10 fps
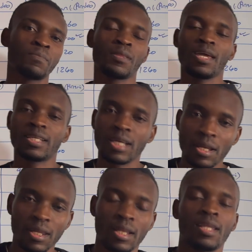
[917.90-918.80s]
a, a
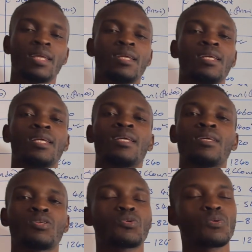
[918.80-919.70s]
channel
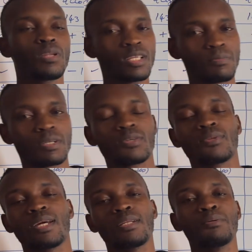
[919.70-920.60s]
so let's make sure
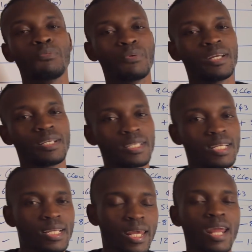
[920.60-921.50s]
that we
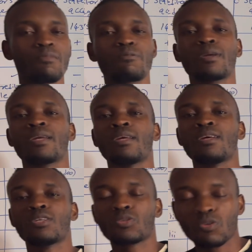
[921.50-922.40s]
subscribe
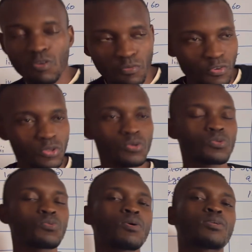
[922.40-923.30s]
so for those who
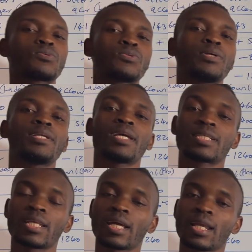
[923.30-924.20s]
want to join
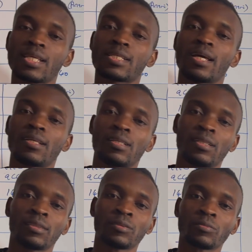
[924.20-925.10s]
extra class guys
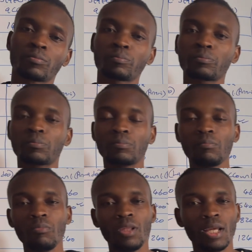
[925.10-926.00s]

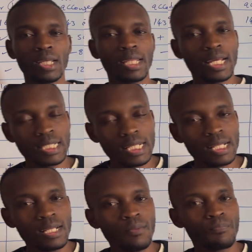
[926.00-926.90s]
uh, they are
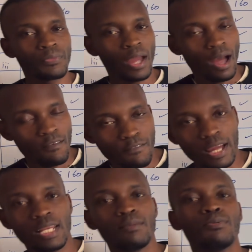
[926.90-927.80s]
still
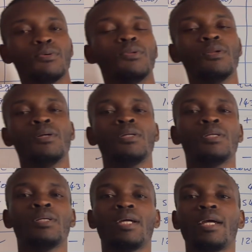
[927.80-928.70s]
available
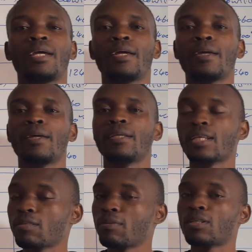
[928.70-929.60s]
uh,
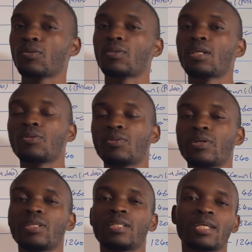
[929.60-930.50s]
just make sure that you join
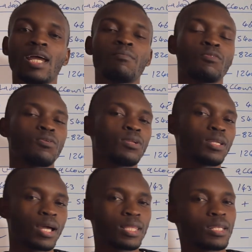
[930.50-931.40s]
in time only
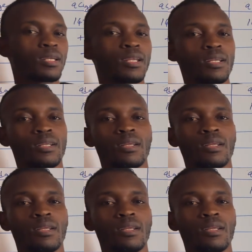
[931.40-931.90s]
100 rand